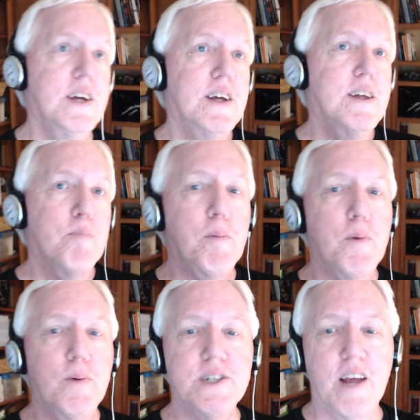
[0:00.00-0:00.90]
maybe
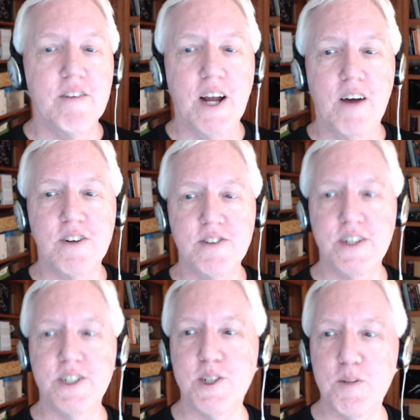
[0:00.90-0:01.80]
we should have a
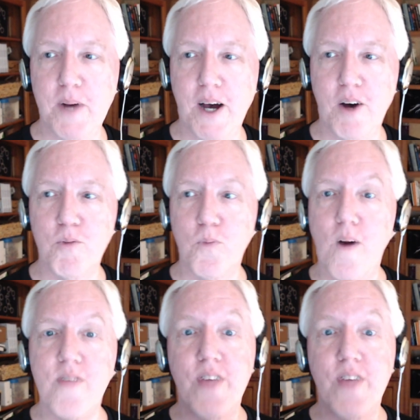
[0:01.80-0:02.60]
conversation about what